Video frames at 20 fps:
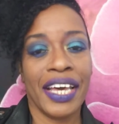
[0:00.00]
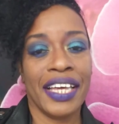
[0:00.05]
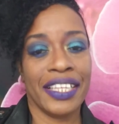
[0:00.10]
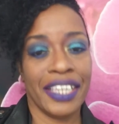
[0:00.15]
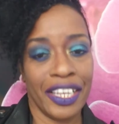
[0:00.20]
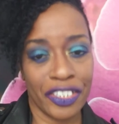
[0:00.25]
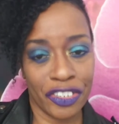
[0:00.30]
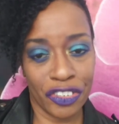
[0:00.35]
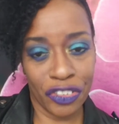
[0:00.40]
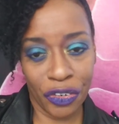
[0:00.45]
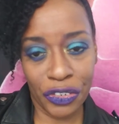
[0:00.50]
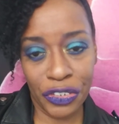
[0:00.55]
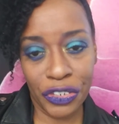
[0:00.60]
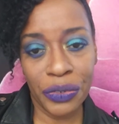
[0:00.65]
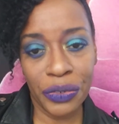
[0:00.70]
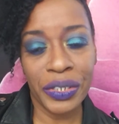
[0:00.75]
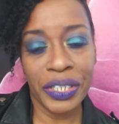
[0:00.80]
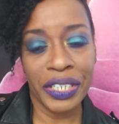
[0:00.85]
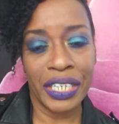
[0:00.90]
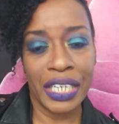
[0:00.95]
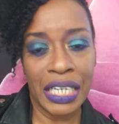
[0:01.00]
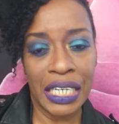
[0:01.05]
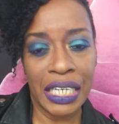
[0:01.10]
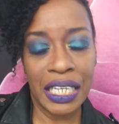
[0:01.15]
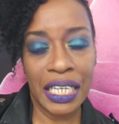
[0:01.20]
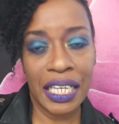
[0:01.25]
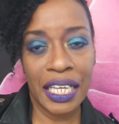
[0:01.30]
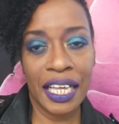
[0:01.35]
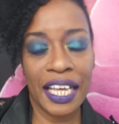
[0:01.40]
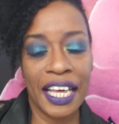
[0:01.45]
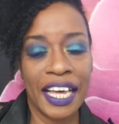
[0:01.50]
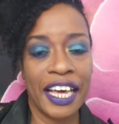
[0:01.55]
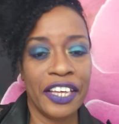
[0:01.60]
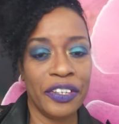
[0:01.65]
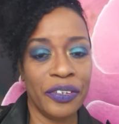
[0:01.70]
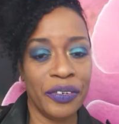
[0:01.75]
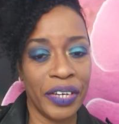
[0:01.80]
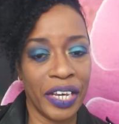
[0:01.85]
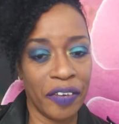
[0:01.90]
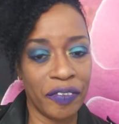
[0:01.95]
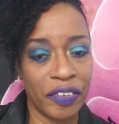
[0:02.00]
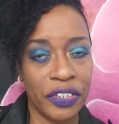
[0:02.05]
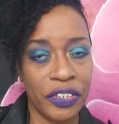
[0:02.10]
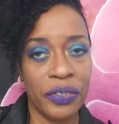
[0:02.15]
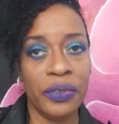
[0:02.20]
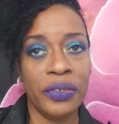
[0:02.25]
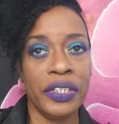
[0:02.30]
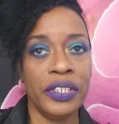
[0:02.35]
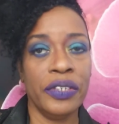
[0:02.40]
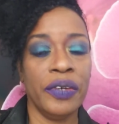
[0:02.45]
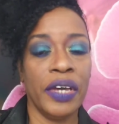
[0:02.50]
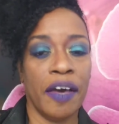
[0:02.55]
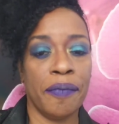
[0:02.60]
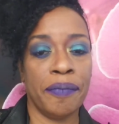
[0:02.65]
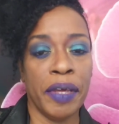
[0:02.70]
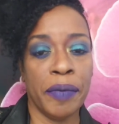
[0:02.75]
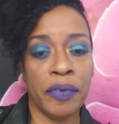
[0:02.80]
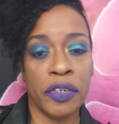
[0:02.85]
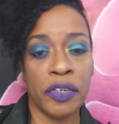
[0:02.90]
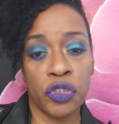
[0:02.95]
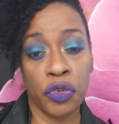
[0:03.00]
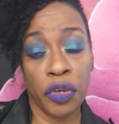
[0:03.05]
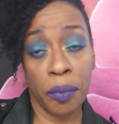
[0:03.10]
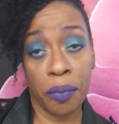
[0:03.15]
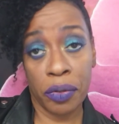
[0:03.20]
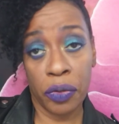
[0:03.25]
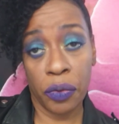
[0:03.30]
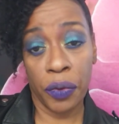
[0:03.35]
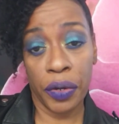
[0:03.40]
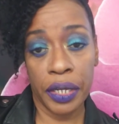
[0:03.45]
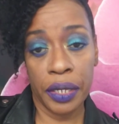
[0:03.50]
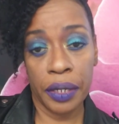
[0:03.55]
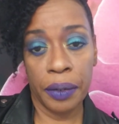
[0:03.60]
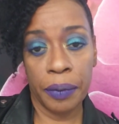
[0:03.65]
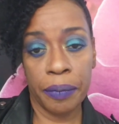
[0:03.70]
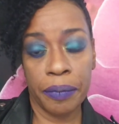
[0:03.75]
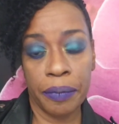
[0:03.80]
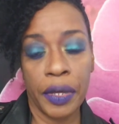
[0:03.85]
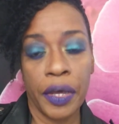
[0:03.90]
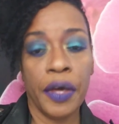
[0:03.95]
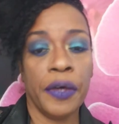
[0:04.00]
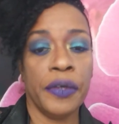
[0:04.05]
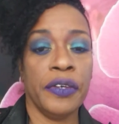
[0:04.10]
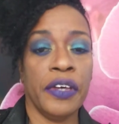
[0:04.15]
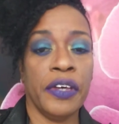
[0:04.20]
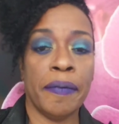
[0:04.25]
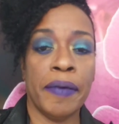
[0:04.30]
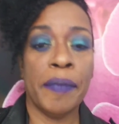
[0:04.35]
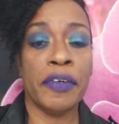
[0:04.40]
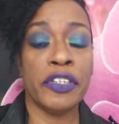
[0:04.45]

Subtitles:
It's your duty. You have a duty. You have people to employ. You have people